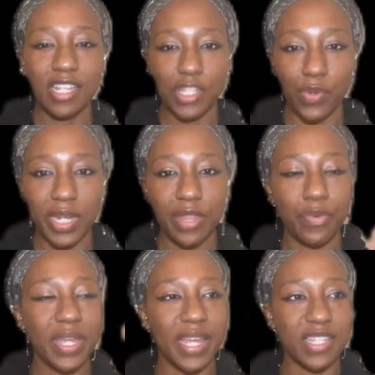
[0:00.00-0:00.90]

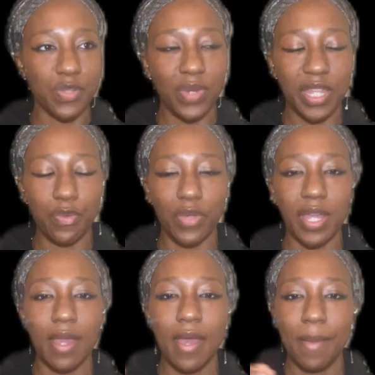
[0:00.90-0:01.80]
23 and
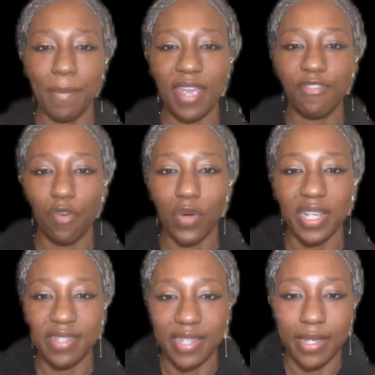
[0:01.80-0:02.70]
23 make
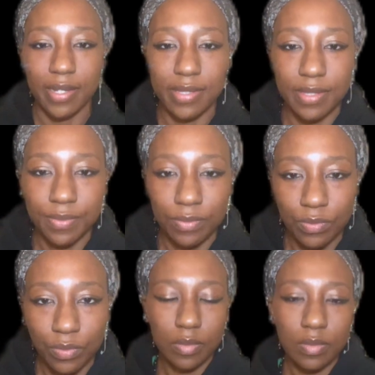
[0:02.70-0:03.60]
46.
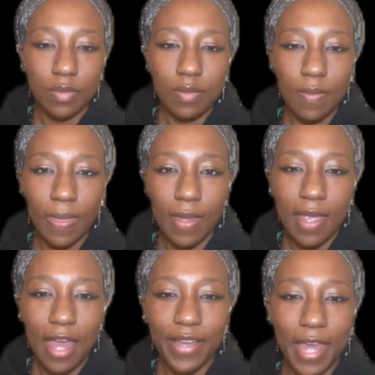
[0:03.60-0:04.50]

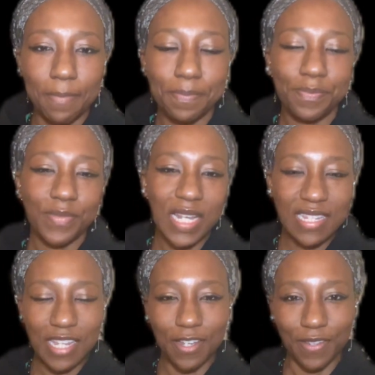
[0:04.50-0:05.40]
Okay.
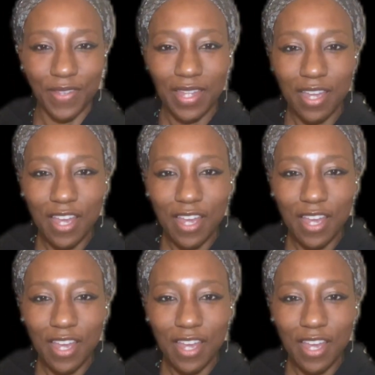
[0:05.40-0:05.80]
So